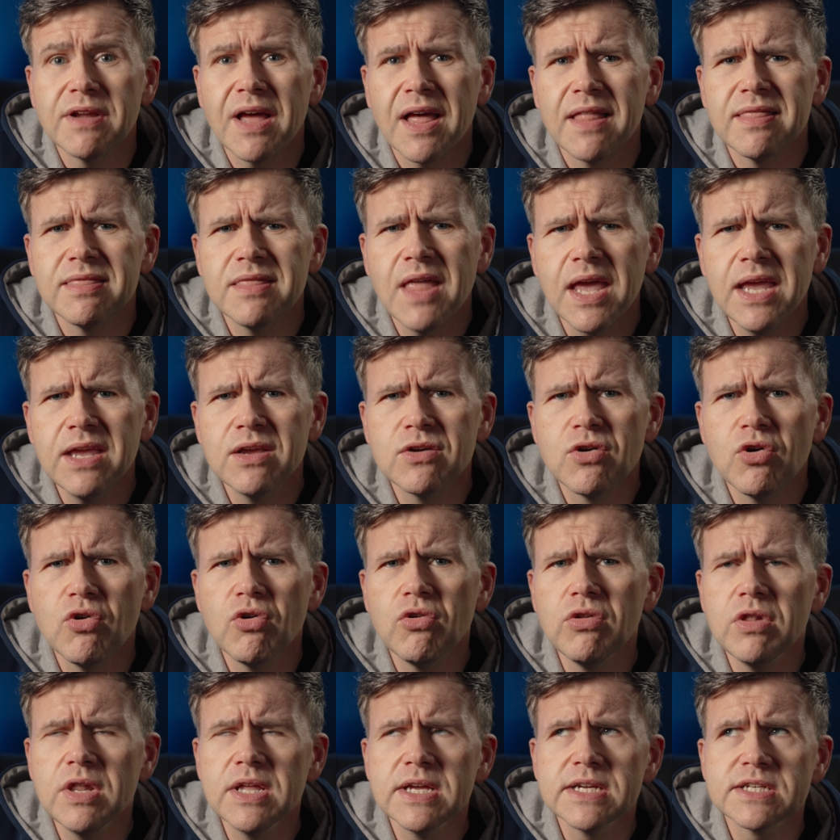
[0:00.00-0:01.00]
and they
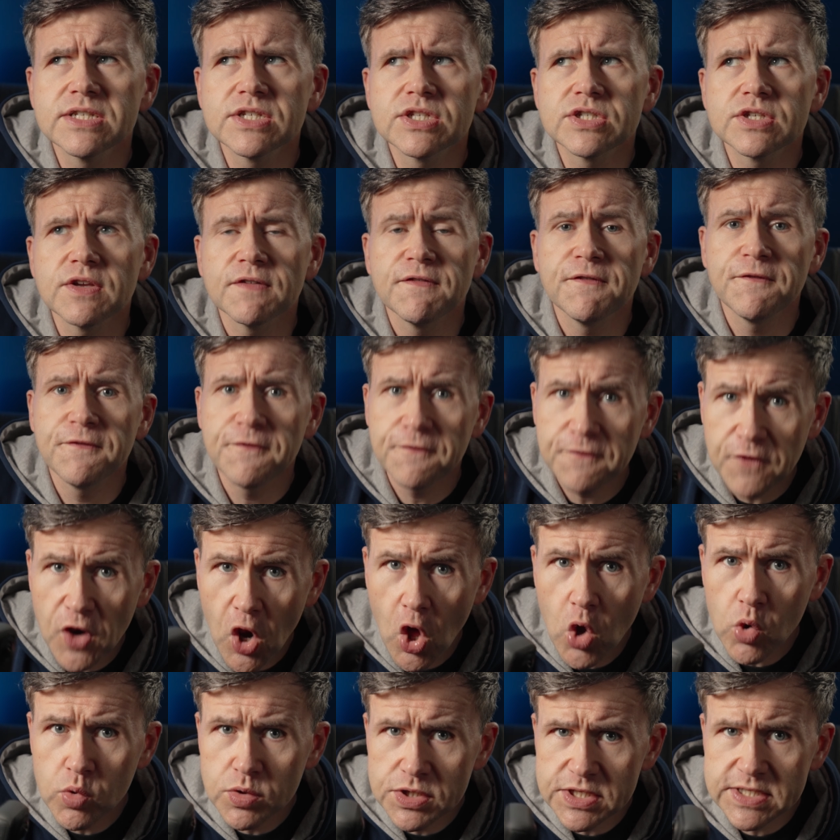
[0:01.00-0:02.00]
call this
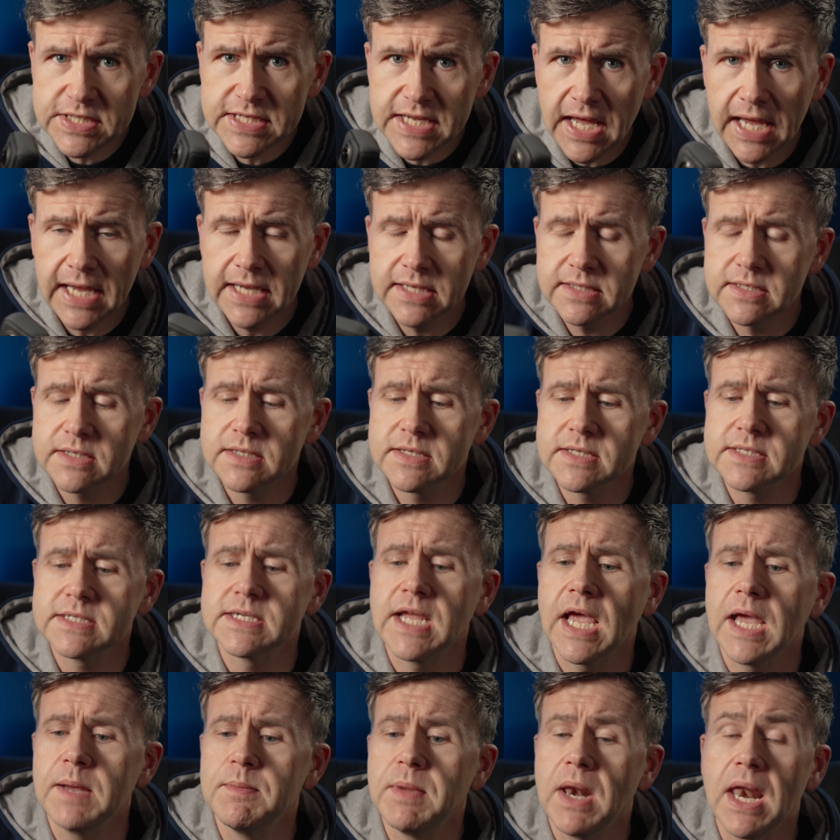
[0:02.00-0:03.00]
flow state
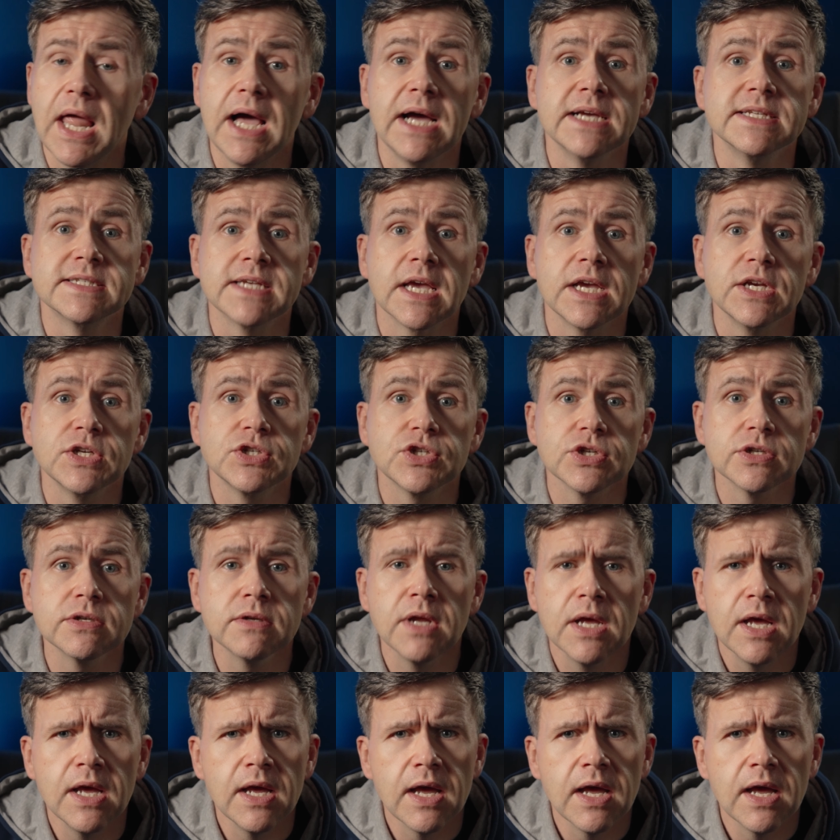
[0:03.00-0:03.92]
stabilization.